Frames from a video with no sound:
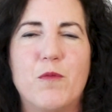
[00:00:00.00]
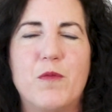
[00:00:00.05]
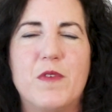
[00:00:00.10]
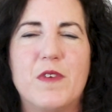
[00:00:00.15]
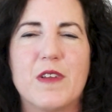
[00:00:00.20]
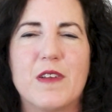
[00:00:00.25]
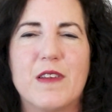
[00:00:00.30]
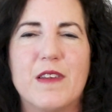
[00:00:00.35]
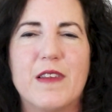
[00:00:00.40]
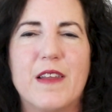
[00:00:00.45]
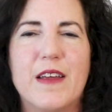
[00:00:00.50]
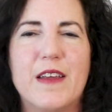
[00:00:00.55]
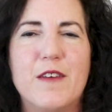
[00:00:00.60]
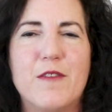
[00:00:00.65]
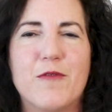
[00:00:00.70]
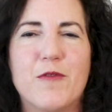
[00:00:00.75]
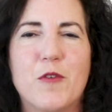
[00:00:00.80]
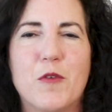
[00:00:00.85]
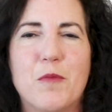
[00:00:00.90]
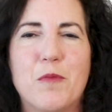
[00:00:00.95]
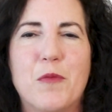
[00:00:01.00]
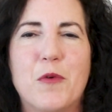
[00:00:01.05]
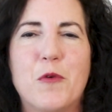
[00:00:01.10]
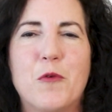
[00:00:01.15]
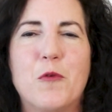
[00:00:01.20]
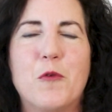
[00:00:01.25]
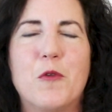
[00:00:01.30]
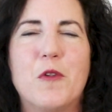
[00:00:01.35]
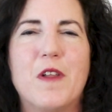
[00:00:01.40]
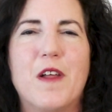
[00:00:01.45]
delightful
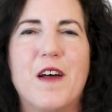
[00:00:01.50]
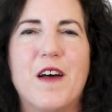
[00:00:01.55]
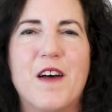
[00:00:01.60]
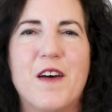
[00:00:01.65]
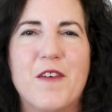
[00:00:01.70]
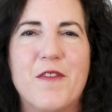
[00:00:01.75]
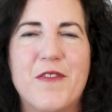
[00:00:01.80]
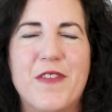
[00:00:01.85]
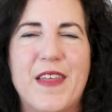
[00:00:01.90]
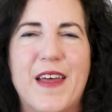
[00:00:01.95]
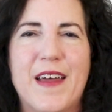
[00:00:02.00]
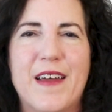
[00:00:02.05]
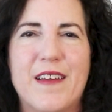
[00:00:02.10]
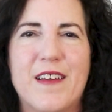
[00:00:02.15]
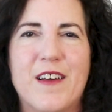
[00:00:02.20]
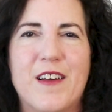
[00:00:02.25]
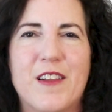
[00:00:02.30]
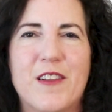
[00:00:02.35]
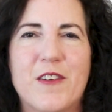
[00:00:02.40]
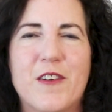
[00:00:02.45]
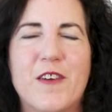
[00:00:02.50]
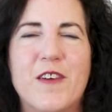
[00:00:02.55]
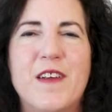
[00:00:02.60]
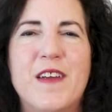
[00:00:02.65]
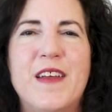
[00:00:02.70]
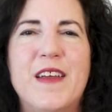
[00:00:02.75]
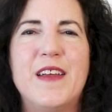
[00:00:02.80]
pool of that color.